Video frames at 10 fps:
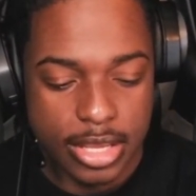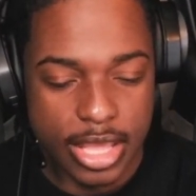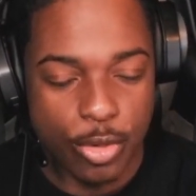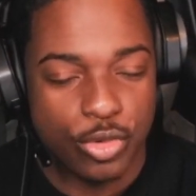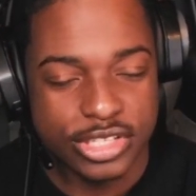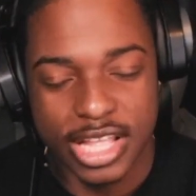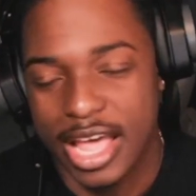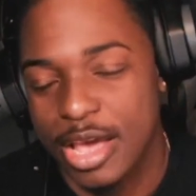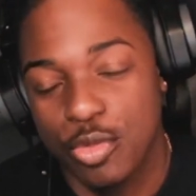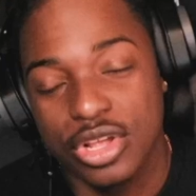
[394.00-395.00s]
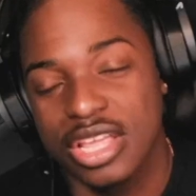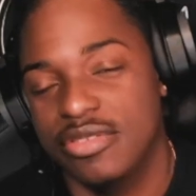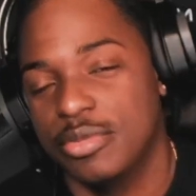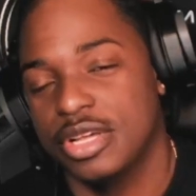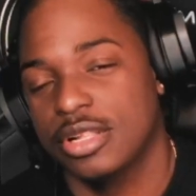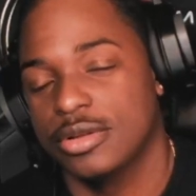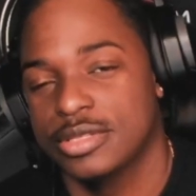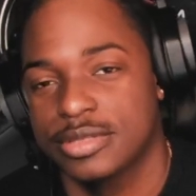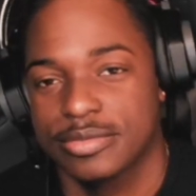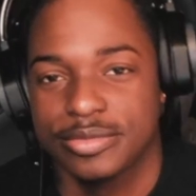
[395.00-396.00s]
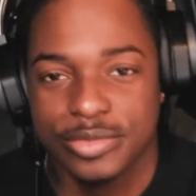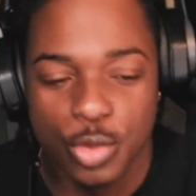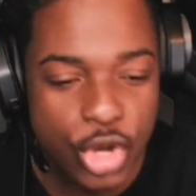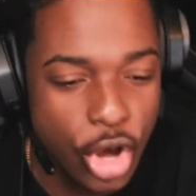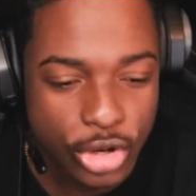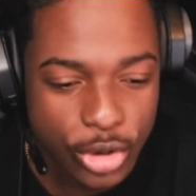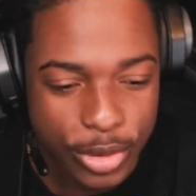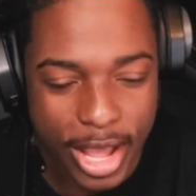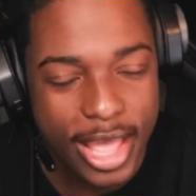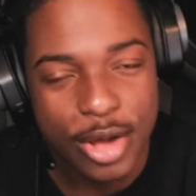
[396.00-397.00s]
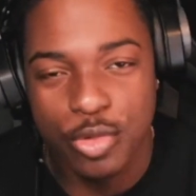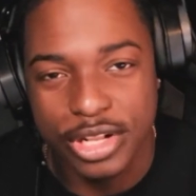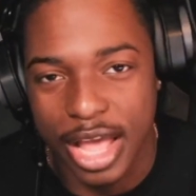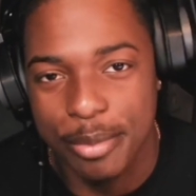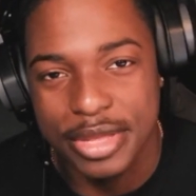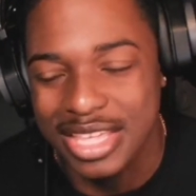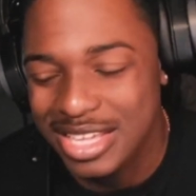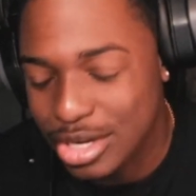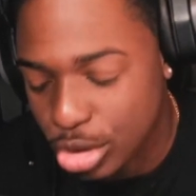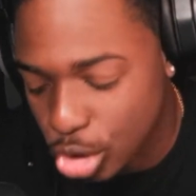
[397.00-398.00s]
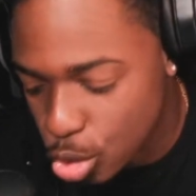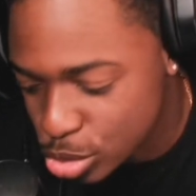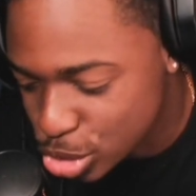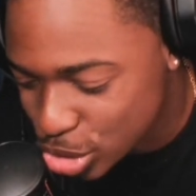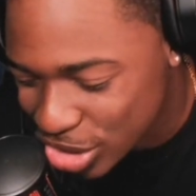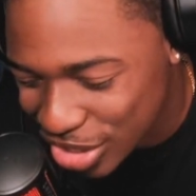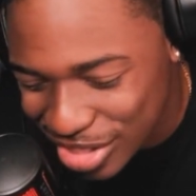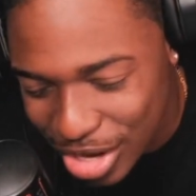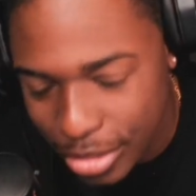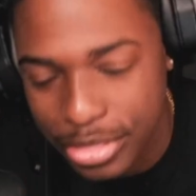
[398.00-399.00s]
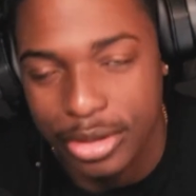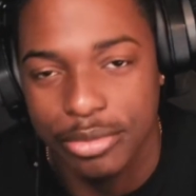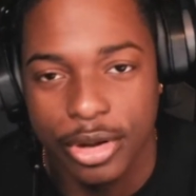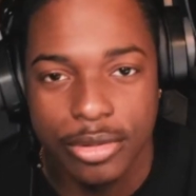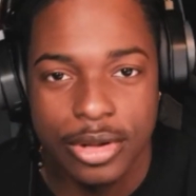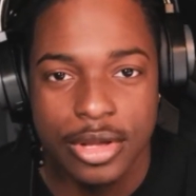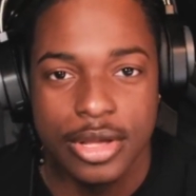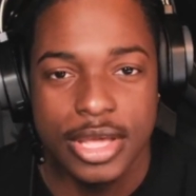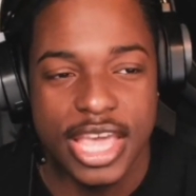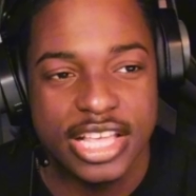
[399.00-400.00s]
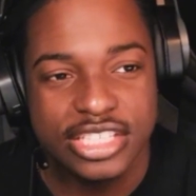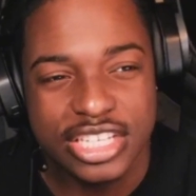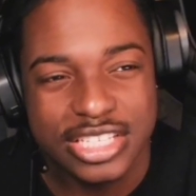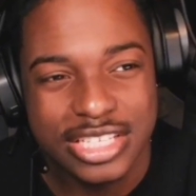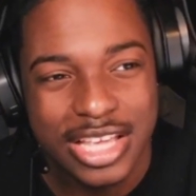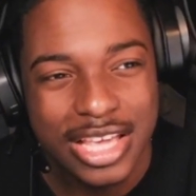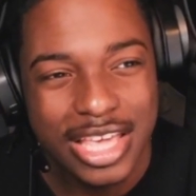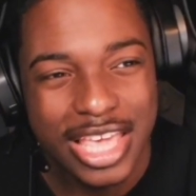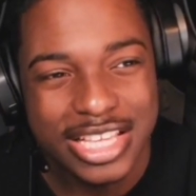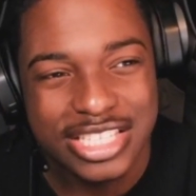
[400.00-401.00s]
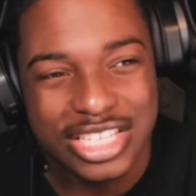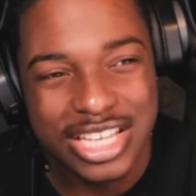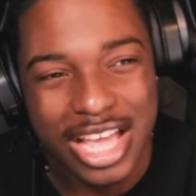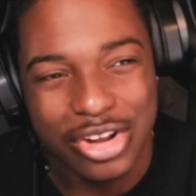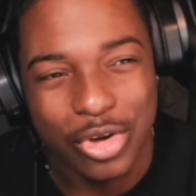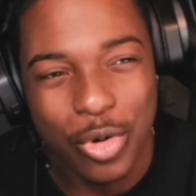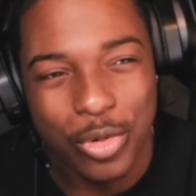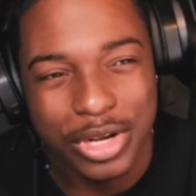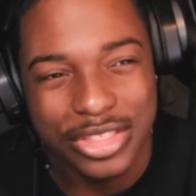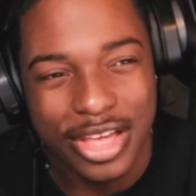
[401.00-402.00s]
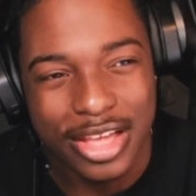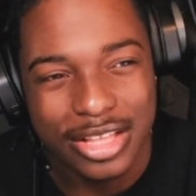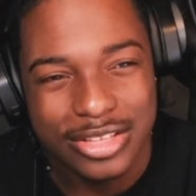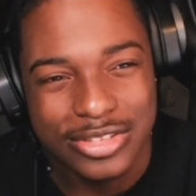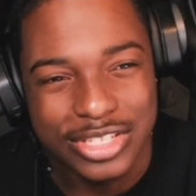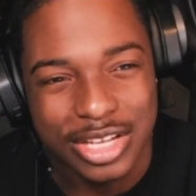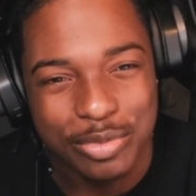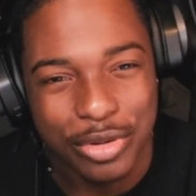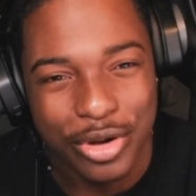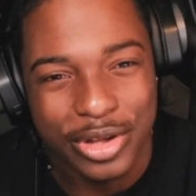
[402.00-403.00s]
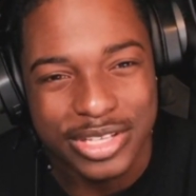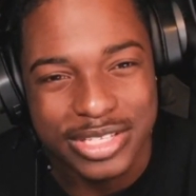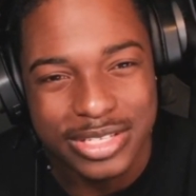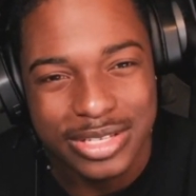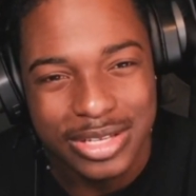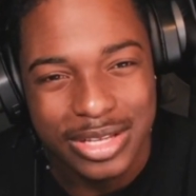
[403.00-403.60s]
it wouldn't even be close. We all know that. It would not be close to nothing, bro. It's just kind of corny that Jake Paul is